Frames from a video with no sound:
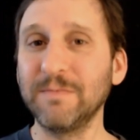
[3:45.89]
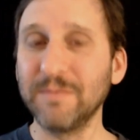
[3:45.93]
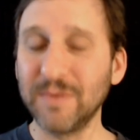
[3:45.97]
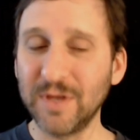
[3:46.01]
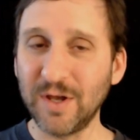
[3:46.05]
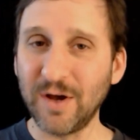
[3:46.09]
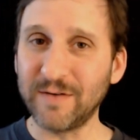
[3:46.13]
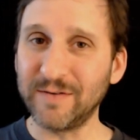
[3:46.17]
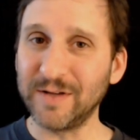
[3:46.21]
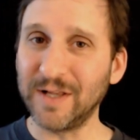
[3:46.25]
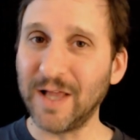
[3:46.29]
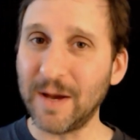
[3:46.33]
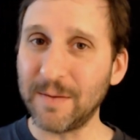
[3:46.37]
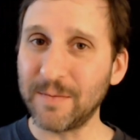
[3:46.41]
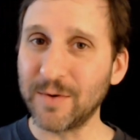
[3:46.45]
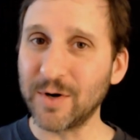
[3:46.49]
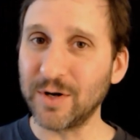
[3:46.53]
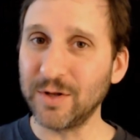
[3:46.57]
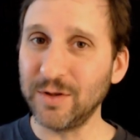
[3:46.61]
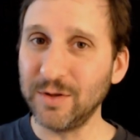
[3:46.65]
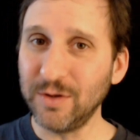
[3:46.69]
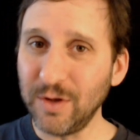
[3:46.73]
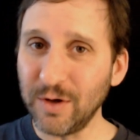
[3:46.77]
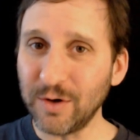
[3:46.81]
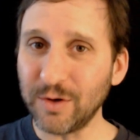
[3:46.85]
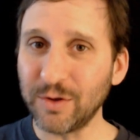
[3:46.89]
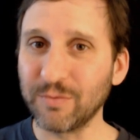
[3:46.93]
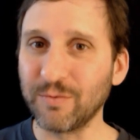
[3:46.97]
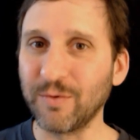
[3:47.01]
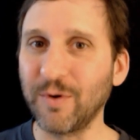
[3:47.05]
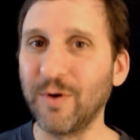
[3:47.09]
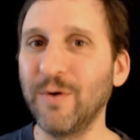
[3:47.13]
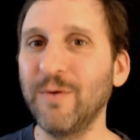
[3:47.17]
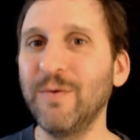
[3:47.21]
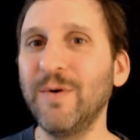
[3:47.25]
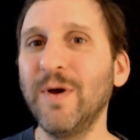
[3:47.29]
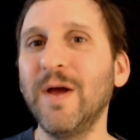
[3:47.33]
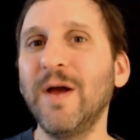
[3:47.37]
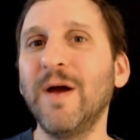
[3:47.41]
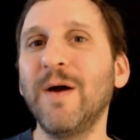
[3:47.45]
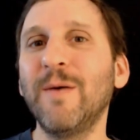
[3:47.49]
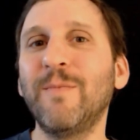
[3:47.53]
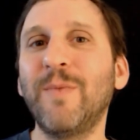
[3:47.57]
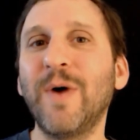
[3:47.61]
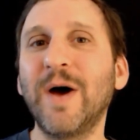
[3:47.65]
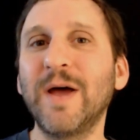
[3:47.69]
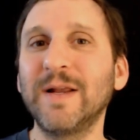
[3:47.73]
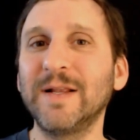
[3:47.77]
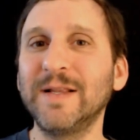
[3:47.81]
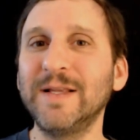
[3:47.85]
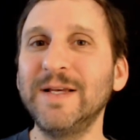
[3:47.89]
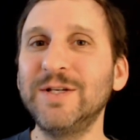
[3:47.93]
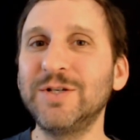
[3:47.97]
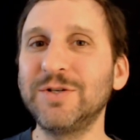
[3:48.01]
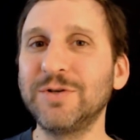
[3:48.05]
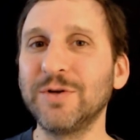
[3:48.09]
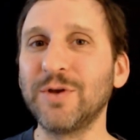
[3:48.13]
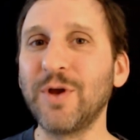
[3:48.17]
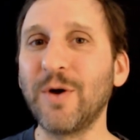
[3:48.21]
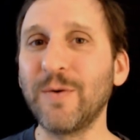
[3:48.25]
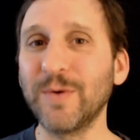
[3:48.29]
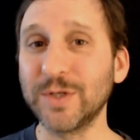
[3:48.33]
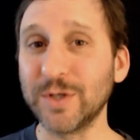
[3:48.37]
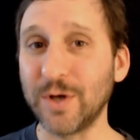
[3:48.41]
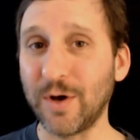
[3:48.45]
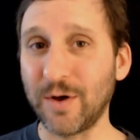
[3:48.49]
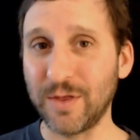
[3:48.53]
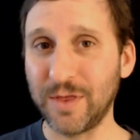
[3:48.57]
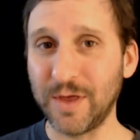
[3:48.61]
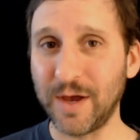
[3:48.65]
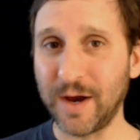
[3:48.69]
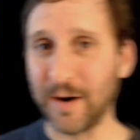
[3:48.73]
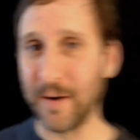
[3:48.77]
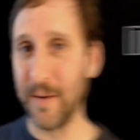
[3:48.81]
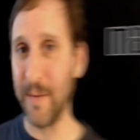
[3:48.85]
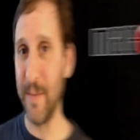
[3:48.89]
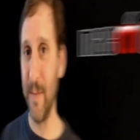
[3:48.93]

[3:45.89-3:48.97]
You'll have a lot more to look through, but at least you'll know it's all there.